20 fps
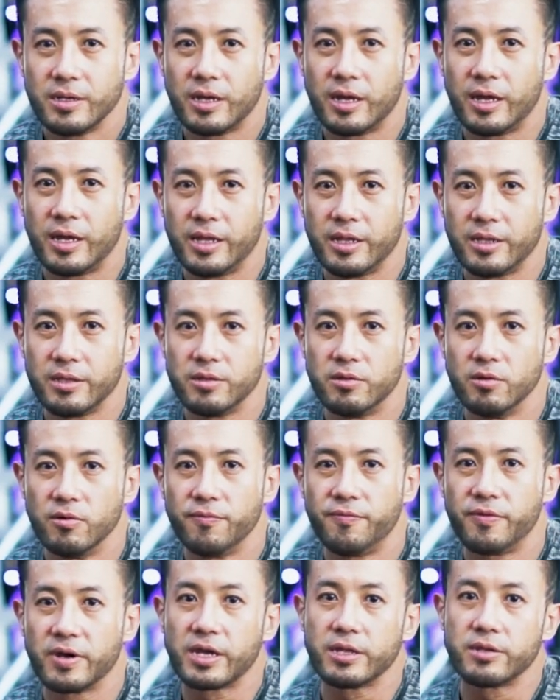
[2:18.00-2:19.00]
And
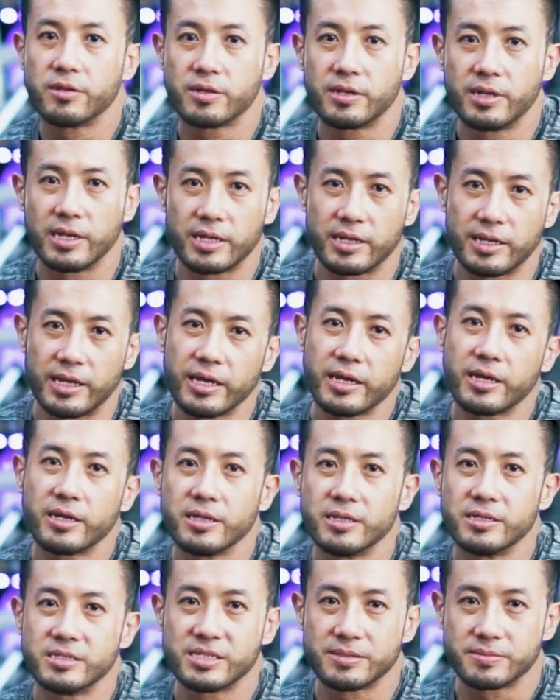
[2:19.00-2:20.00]
don't forget to click like
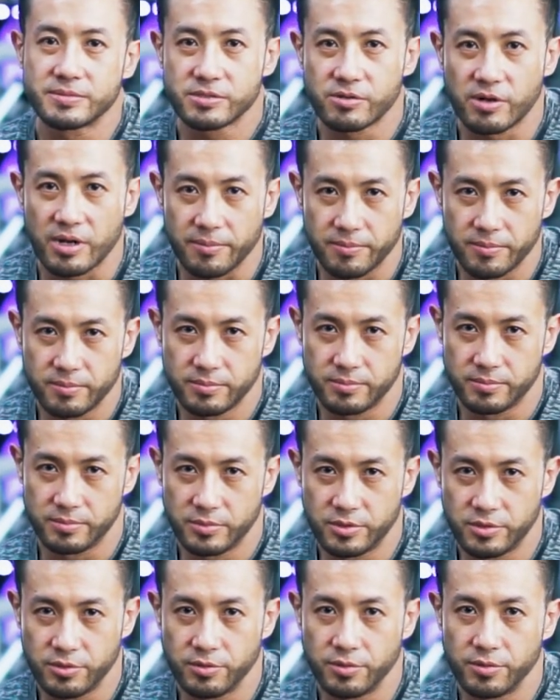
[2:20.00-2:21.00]
and subscribe
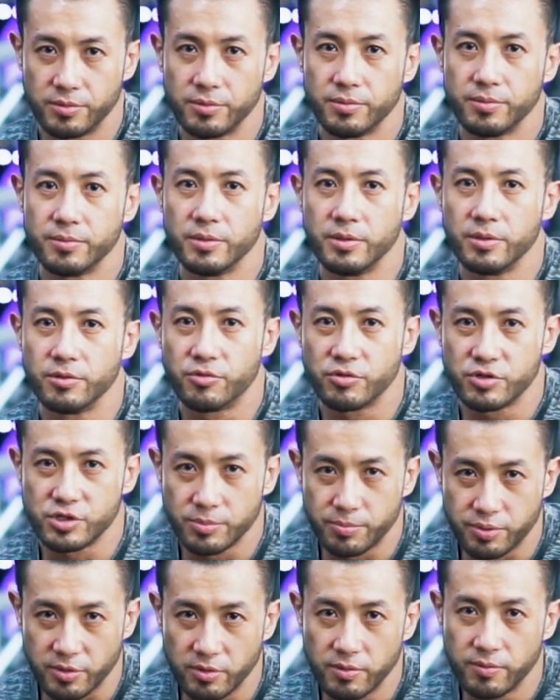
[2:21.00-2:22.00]
to
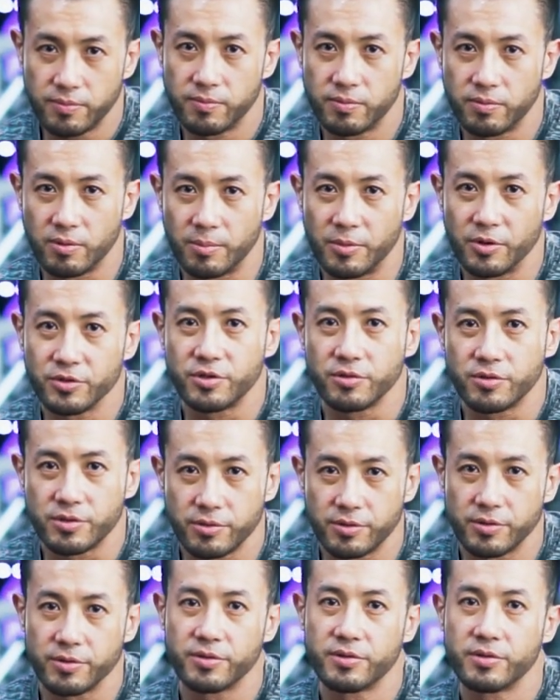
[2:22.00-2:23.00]
Nutrition Pro for more
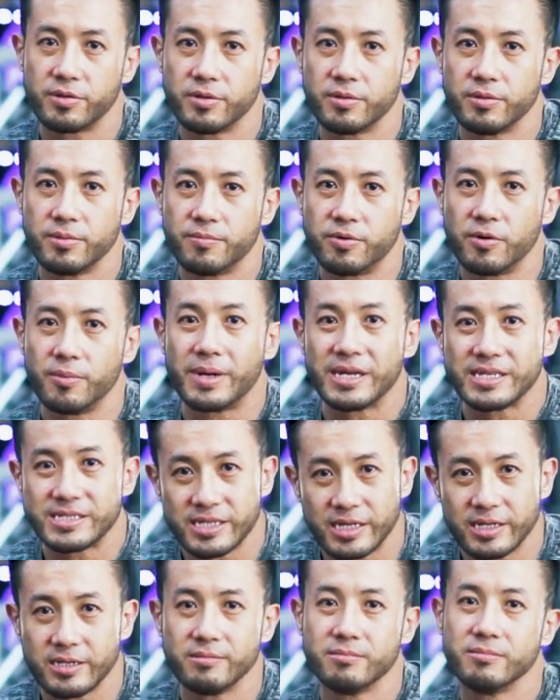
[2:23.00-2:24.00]
tutorials from my
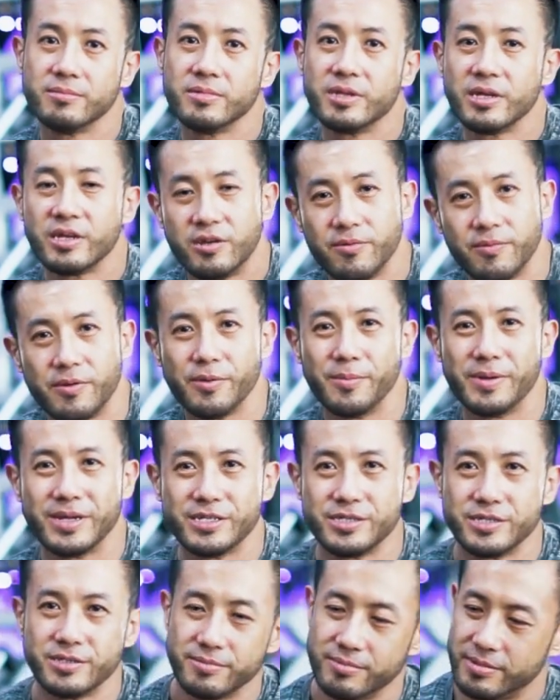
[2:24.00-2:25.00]
side. Thank you very
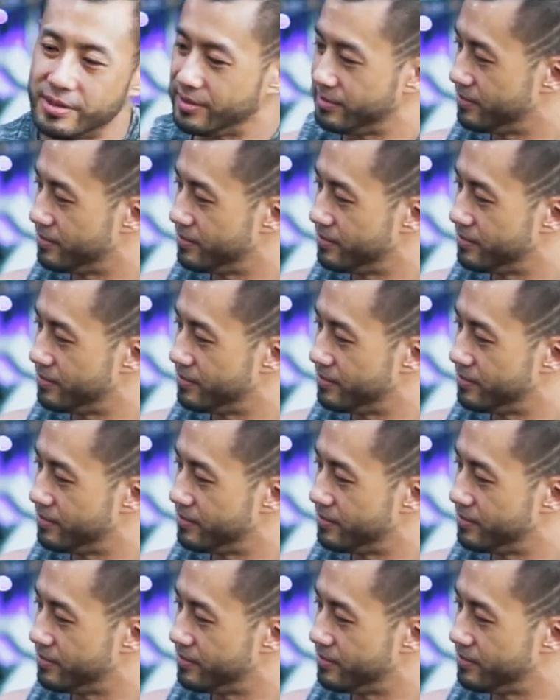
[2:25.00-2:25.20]
much.